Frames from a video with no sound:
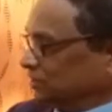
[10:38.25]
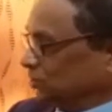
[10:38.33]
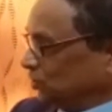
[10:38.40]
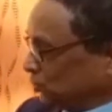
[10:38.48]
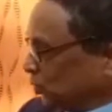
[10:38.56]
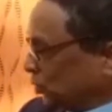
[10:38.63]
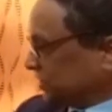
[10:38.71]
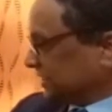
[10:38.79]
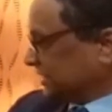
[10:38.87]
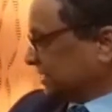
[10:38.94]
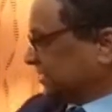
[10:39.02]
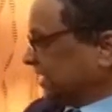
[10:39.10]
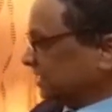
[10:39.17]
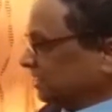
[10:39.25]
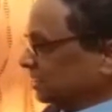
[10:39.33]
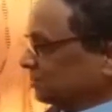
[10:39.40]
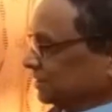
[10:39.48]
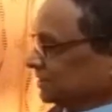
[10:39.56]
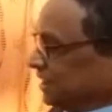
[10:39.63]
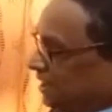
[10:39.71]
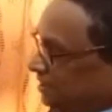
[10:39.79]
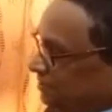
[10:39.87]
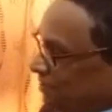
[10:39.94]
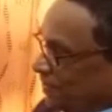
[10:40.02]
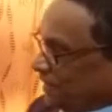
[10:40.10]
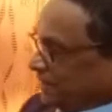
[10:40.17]
So those six data elements
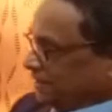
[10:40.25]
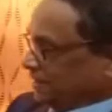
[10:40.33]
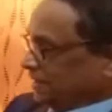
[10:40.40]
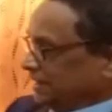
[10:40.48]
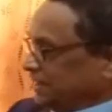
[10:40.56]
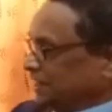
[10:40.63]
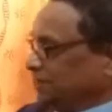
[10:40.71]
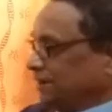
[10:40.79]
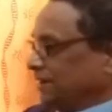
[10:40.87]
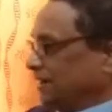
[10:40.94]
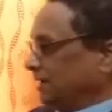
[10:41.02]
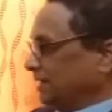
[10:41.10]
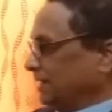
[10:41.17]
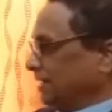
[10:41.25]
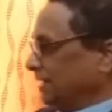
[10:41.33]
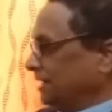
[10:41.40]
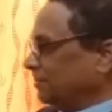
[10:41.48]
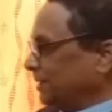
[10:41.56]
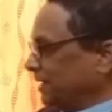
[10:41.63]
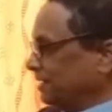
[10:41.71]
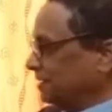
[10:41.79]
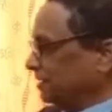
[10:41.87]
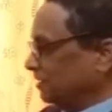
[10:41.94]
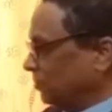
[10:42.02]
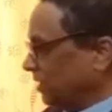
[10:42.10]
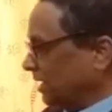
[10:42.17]
are element, uh,
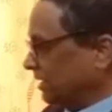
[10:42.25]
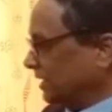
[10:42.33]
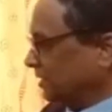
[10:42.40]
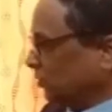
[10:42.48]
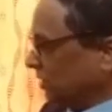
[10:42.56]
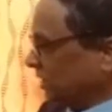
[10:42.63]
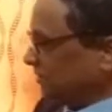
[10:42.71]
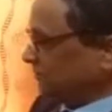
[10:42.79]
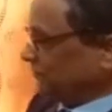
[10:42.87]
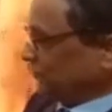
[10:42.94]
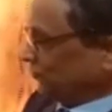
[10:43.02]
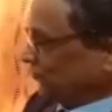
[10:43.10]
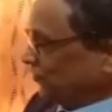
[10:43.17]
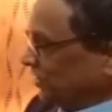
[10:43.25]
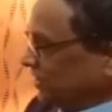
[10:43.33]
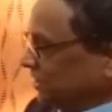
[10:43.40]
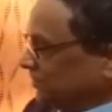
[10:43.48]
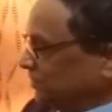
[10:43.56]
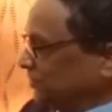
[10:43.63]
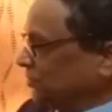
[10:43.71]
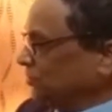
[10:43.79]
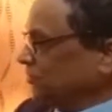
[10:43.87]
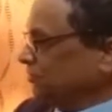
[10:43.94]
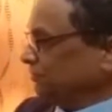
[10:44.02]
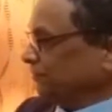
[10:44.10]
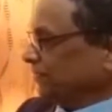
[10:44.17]
element one hundred twelve will give
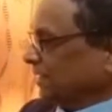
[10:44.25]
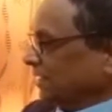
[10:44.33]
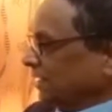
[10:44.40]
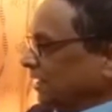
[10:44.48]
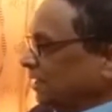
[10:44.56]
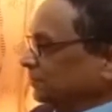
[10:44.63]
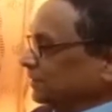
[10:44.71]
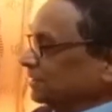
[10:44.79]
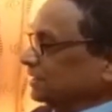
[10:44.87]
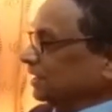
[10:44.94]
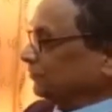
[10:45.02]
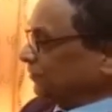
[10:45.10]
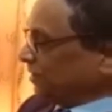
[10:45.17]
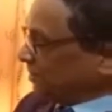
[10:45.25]
you after the alpha